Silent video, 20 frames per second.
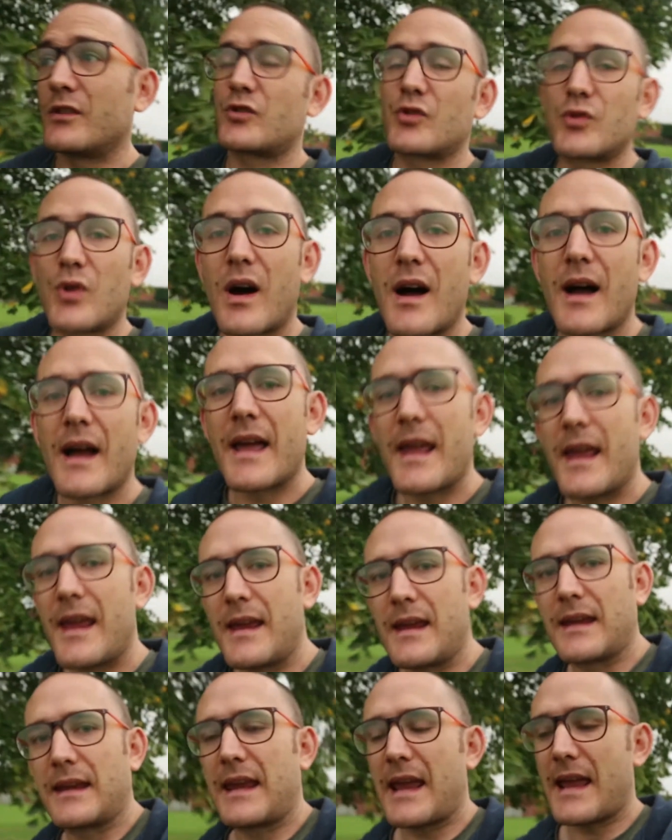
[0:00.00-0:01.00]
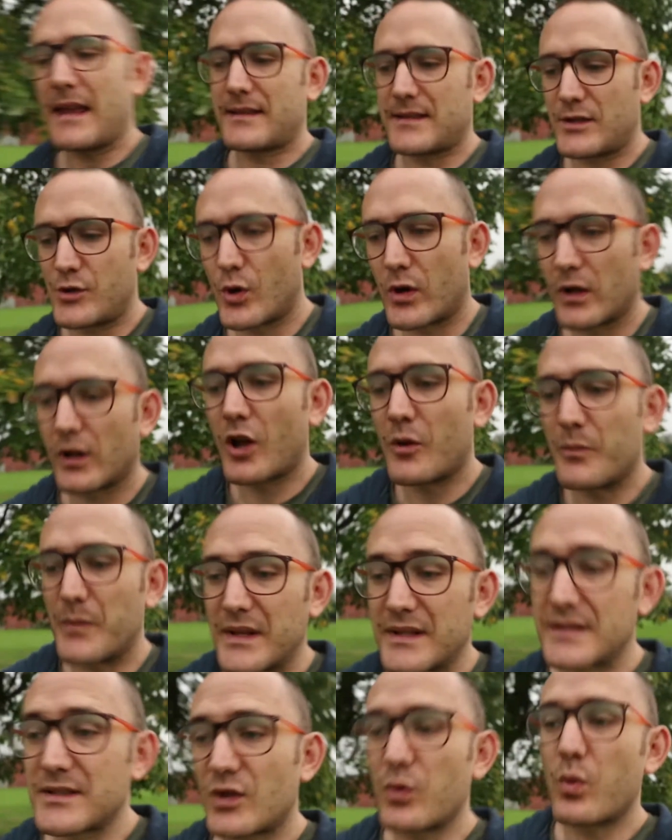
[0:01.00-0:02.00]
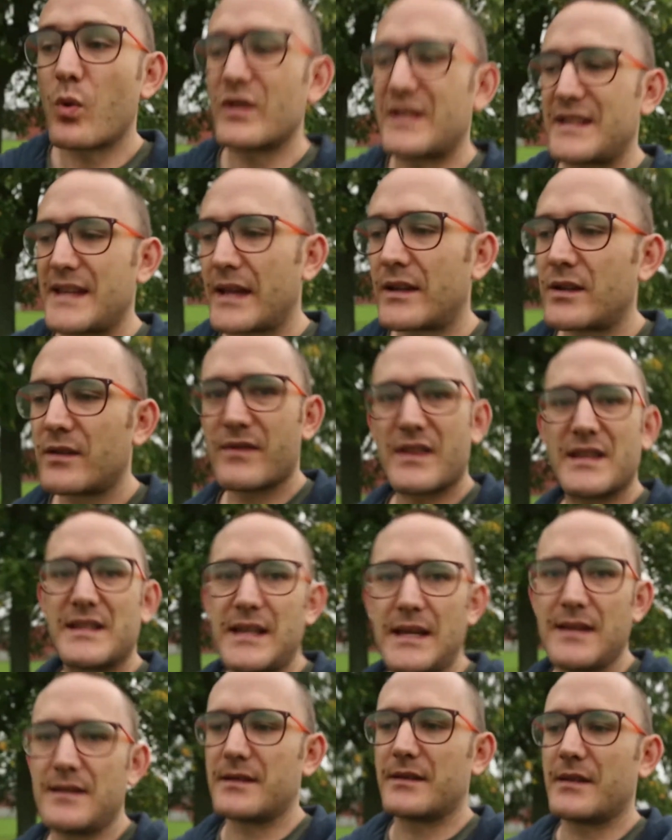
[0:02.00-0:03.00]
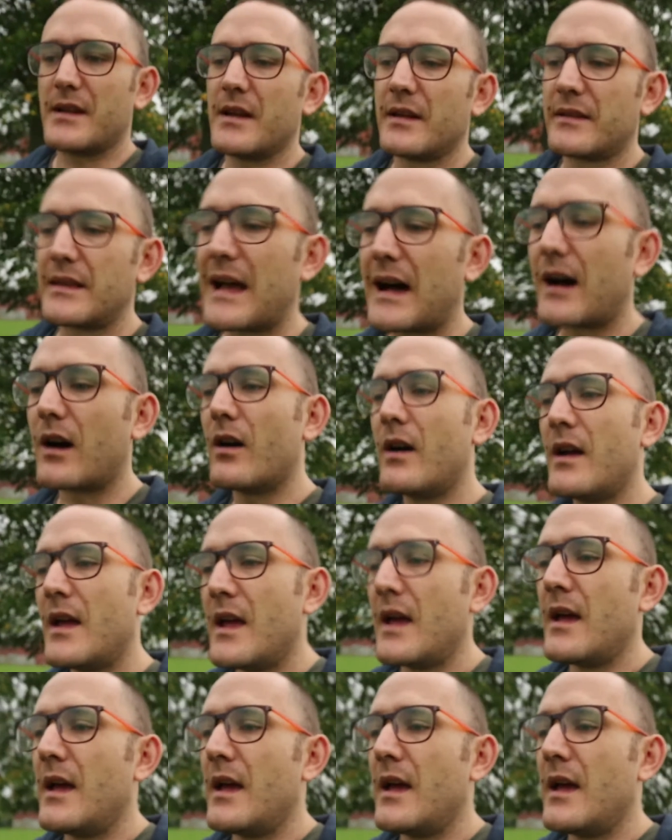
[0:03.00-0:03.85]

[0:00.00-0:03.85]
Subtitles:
try get your allotment towards the end of the season. Now,